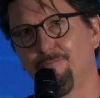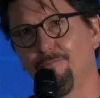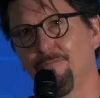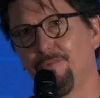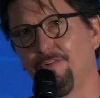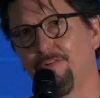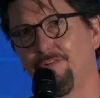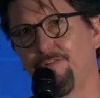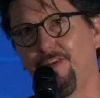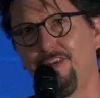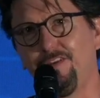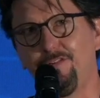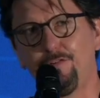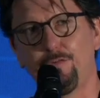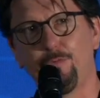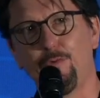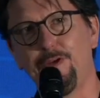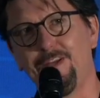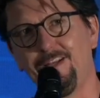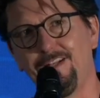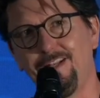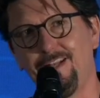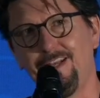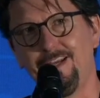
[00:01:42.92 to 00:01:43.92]

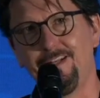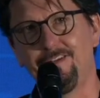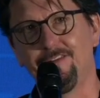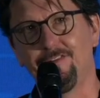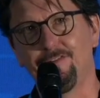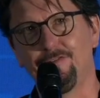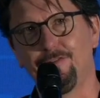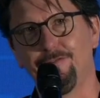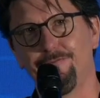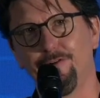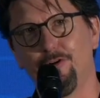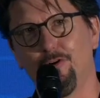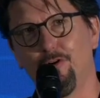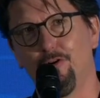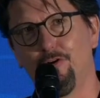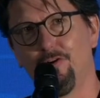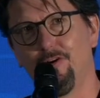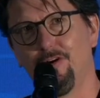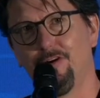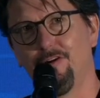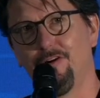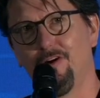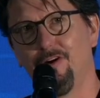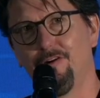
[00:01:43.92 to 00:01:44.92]
C-suite leaders of
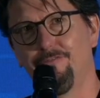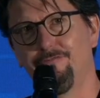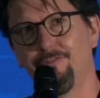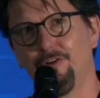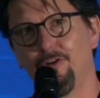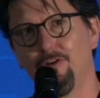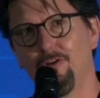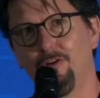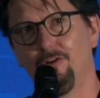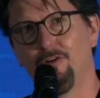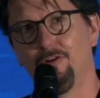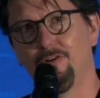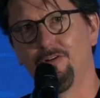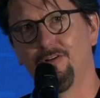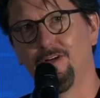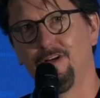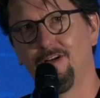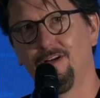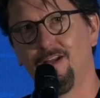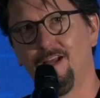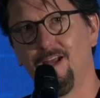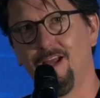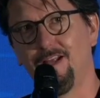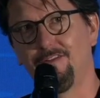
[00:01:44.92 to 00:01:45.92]
your
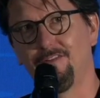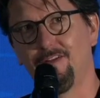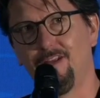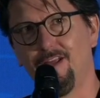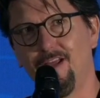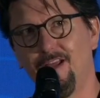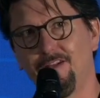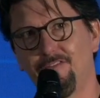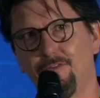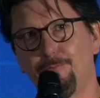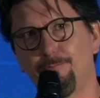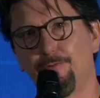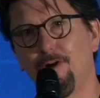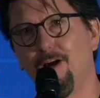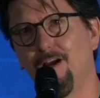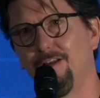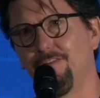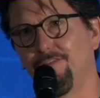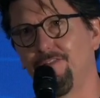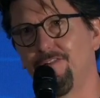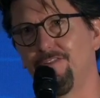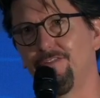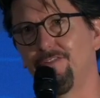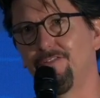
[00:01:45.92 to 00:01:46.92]

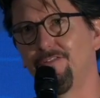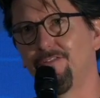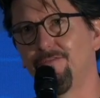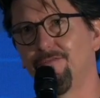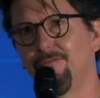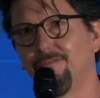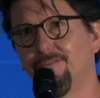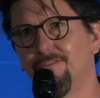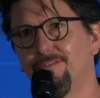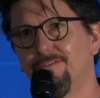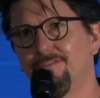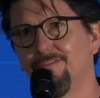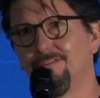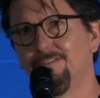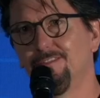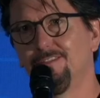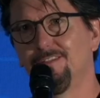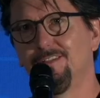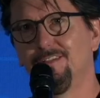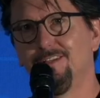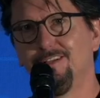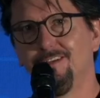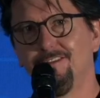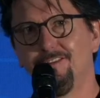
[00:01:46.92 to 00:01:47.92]
enterprises?
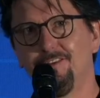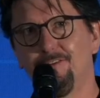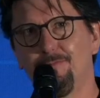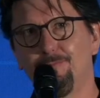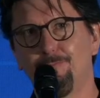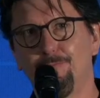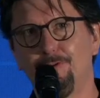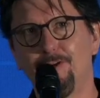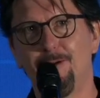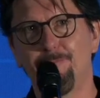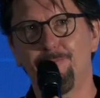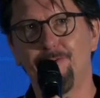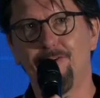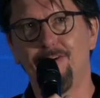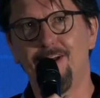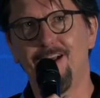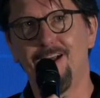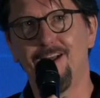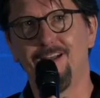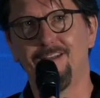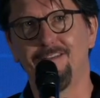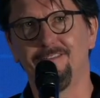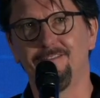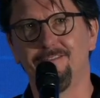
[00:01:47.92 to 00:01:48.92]
You put up your
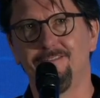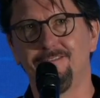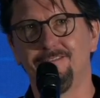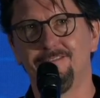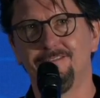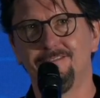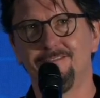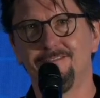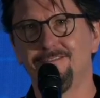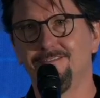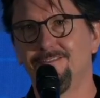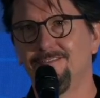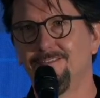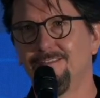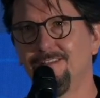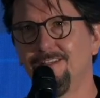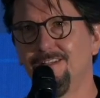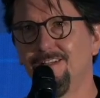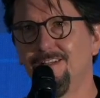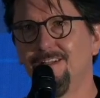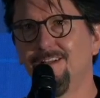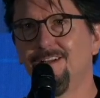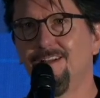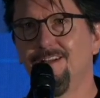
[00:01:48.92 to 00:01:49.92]
hand.
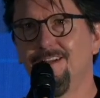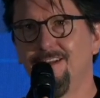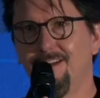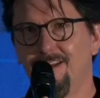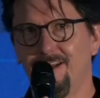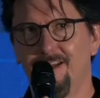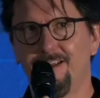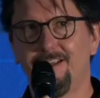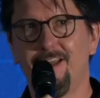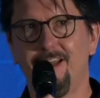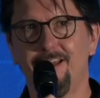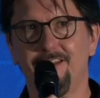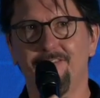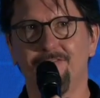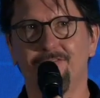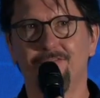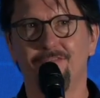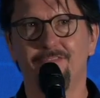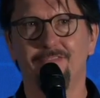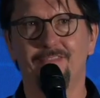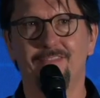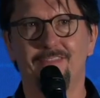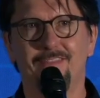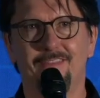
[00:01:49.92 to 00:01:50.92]
Okay.
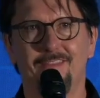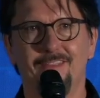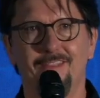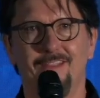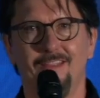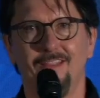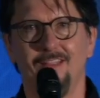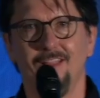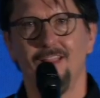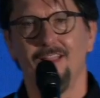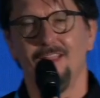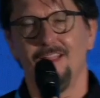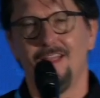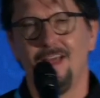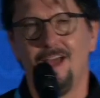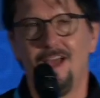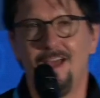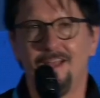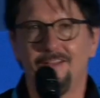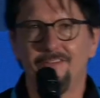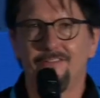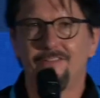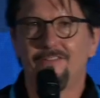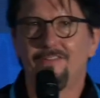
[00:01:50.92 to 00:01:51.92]

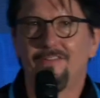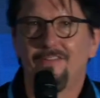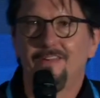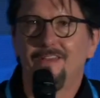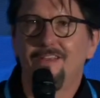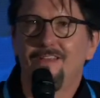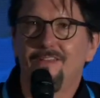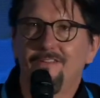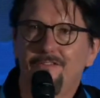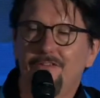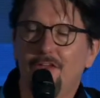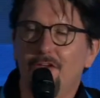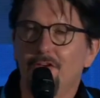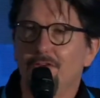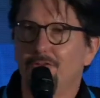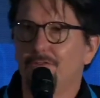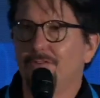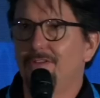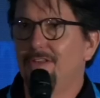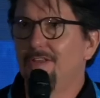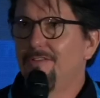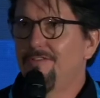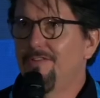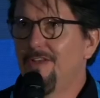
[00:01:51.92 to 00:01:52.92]
And so
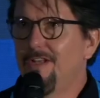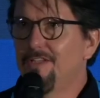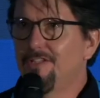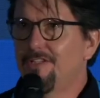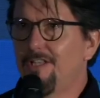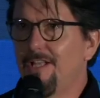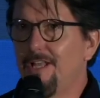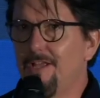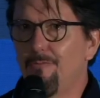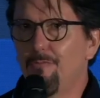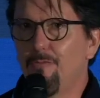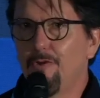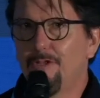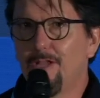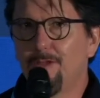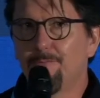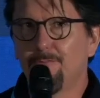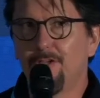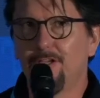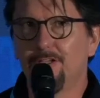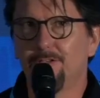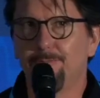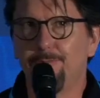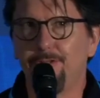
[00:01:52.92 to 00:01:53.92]
essentially what
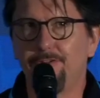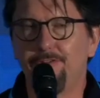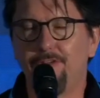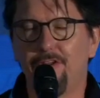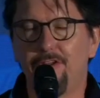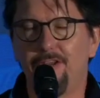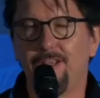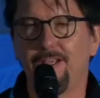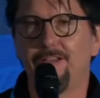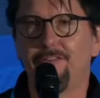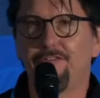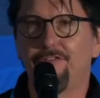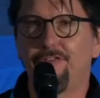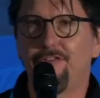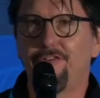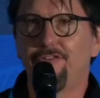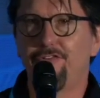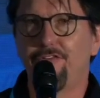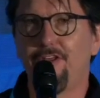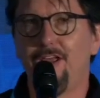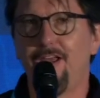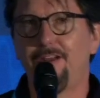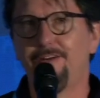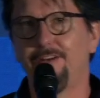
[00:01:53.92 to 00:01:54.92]
I'm going to be doing is just
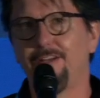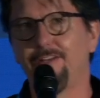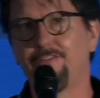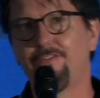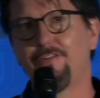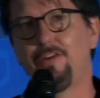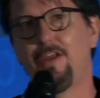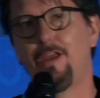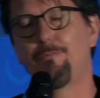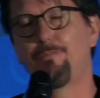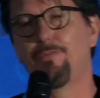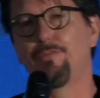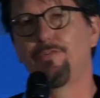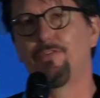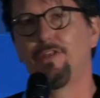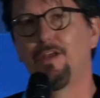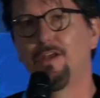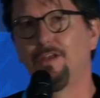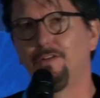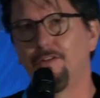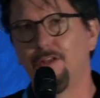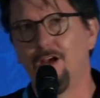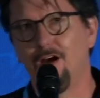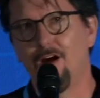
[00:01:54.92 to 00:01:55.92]
sharing tips
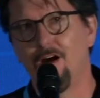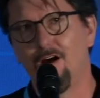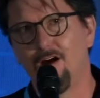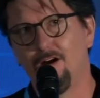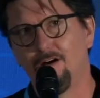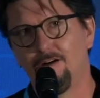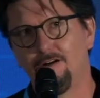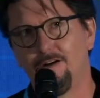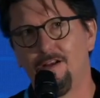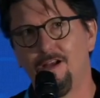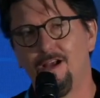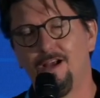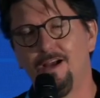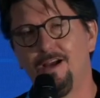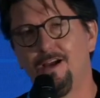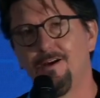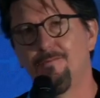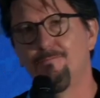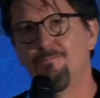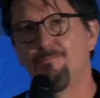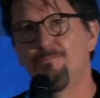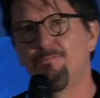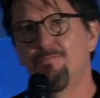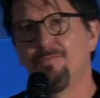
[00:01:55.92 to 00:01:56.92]
that
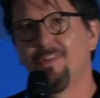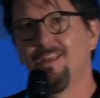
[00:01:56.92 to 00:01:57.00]
are